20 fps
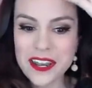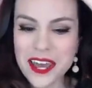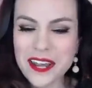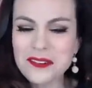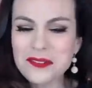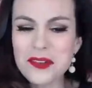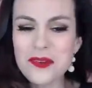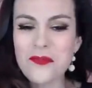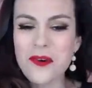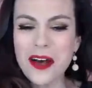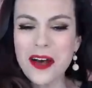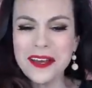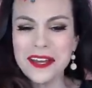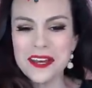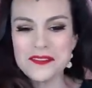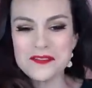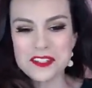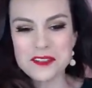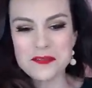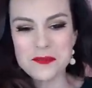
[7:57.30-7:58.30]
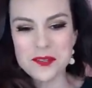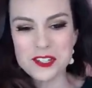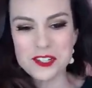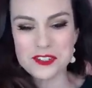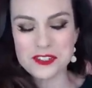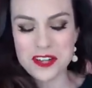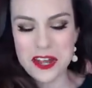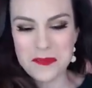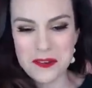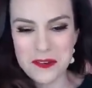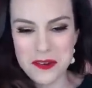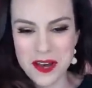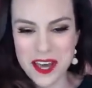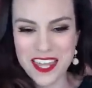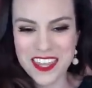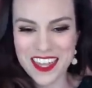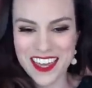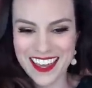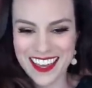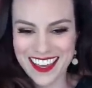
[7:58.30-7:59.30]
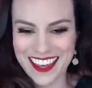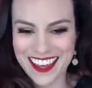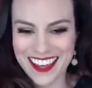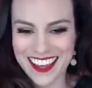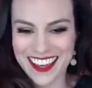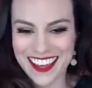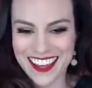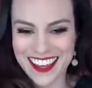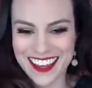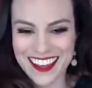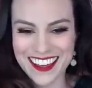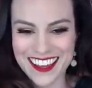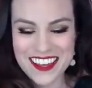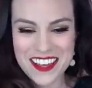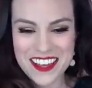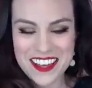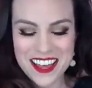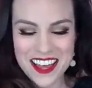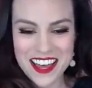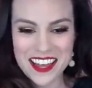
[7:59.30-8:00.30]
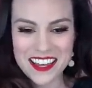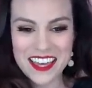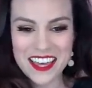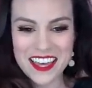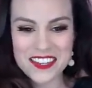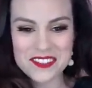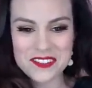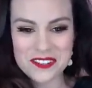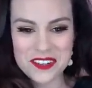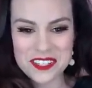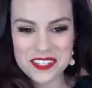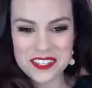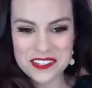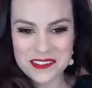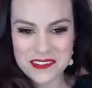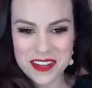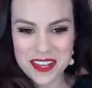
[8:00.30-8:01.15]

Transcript: and I don't know why I have so much trouble with it. I can't draw a